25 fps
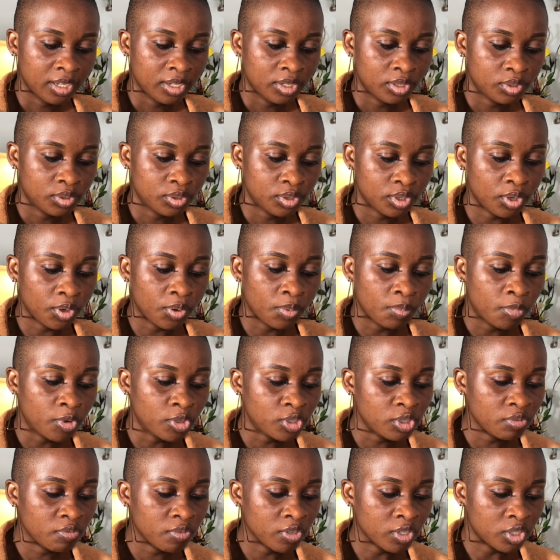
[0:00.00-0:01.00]
So
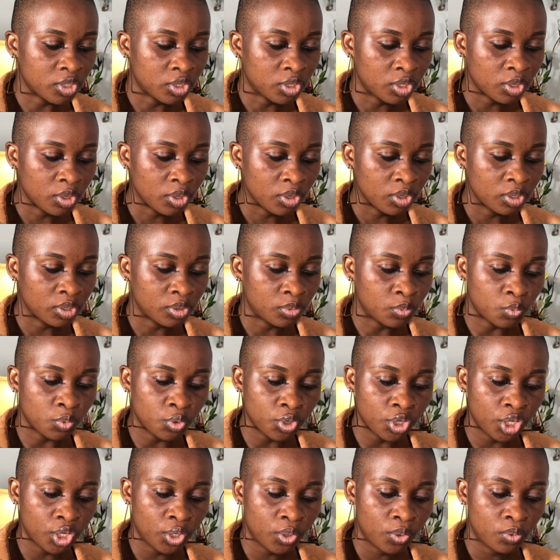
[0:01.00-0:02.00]
most of our stores we
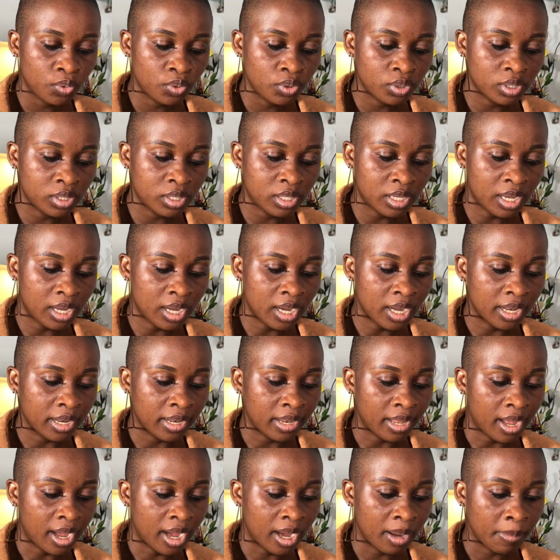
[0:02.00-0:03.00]
use an
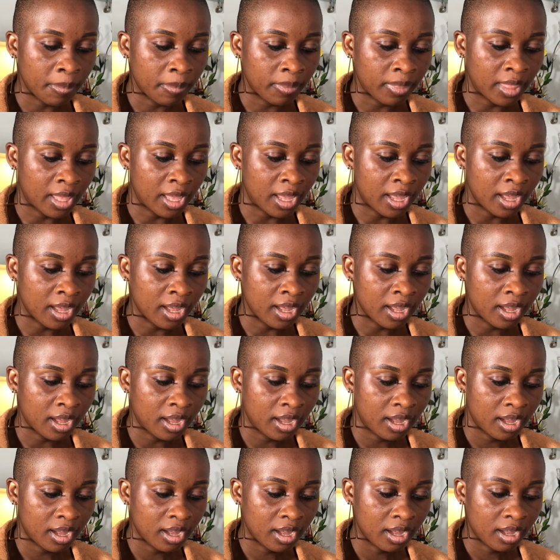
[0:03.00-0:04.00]
app that
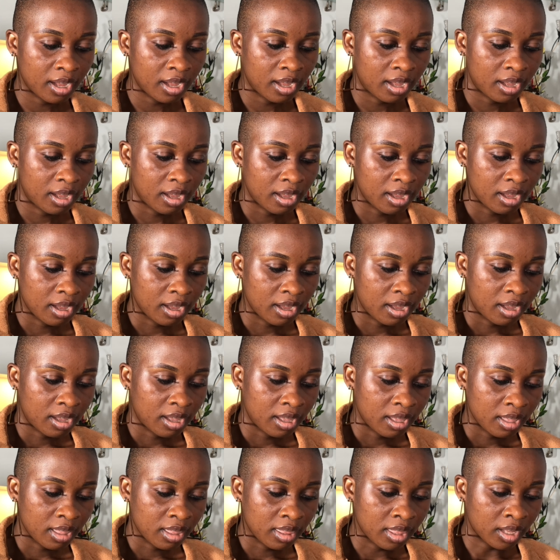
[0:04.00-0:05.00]

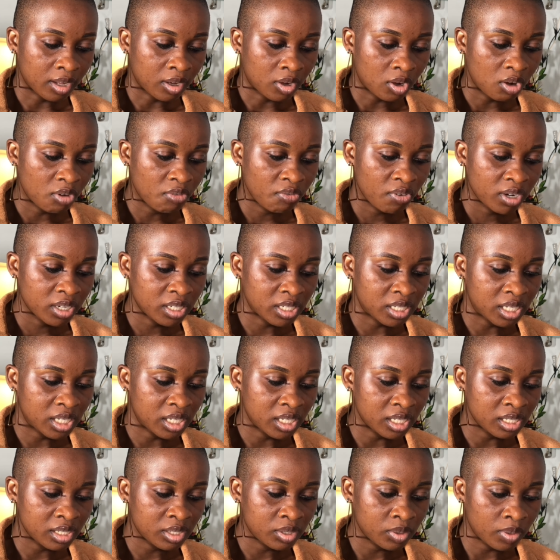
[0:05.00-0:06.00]
covers
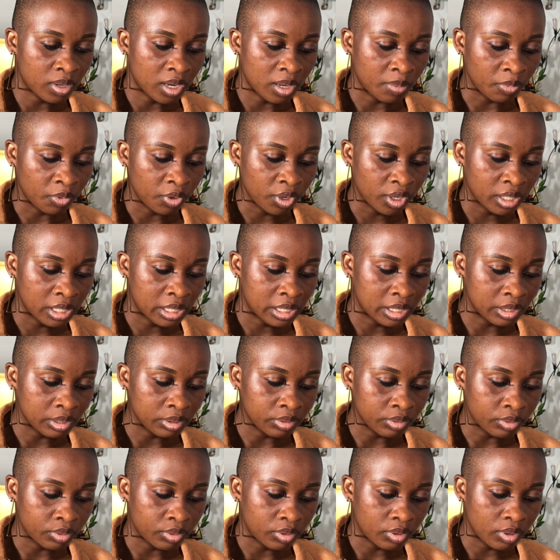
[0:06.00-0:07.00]
this, so I'm going
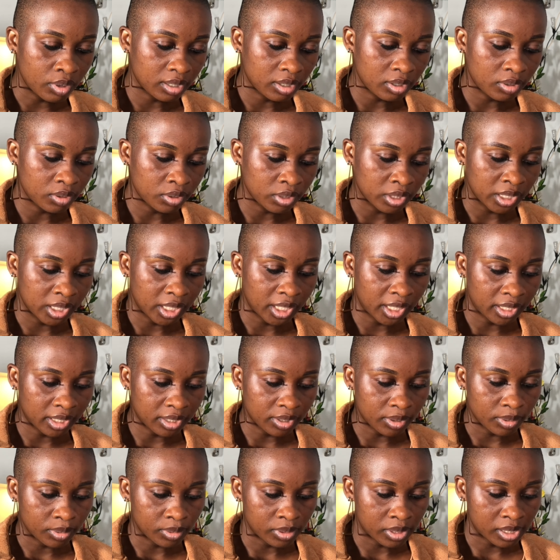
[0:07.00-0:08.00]
to untick
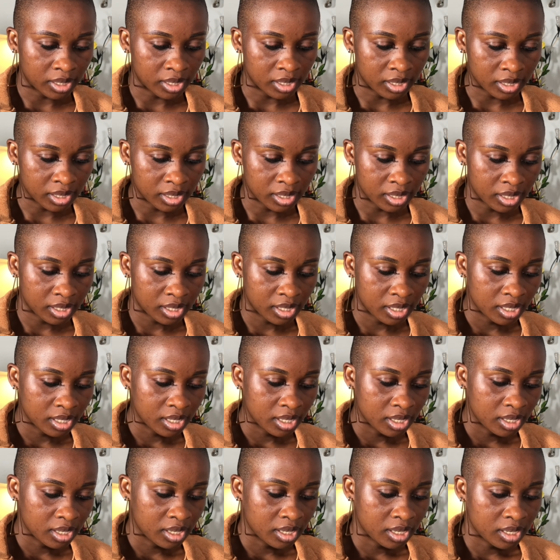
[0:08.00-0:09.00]
all this,
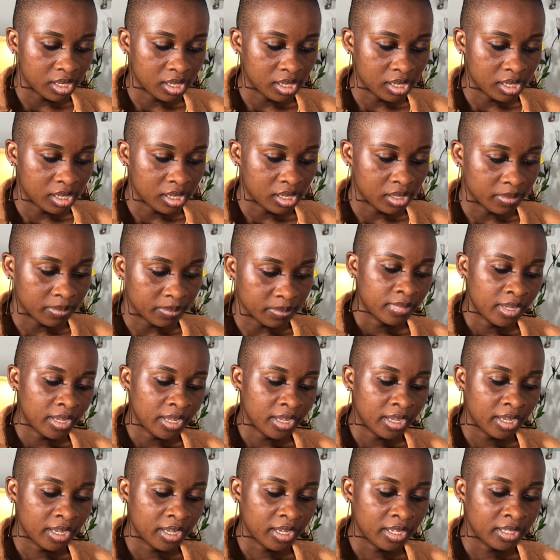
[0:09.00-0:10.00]

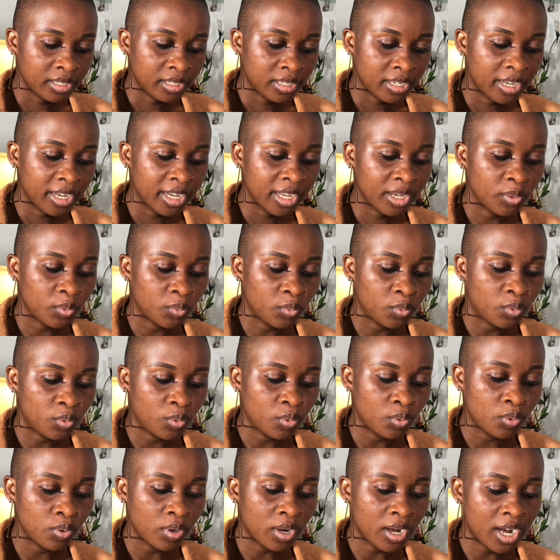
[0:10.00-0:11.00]
and then
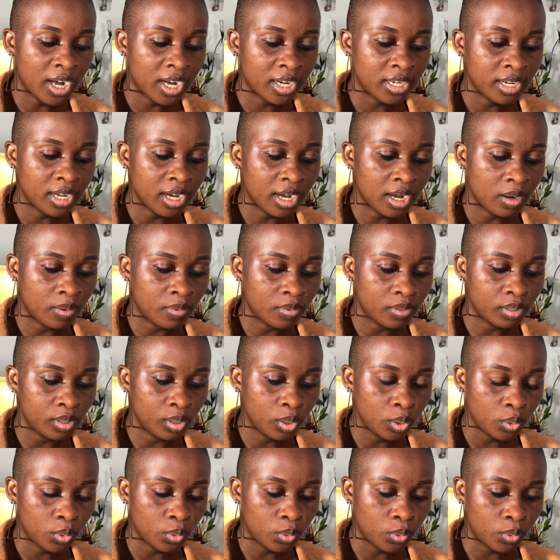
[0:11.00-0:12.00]
we'll add our
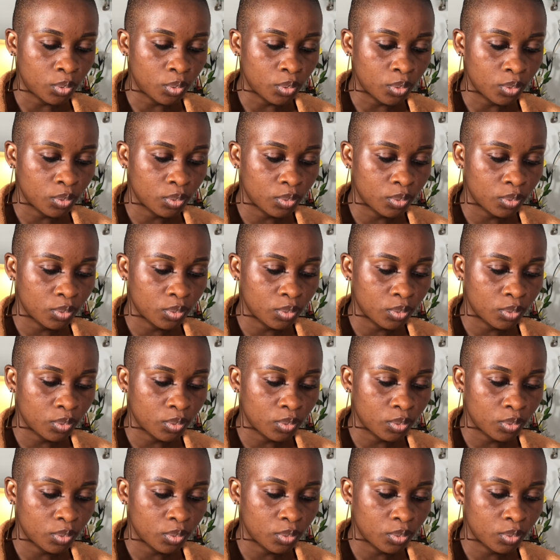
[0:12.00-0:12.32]
logo.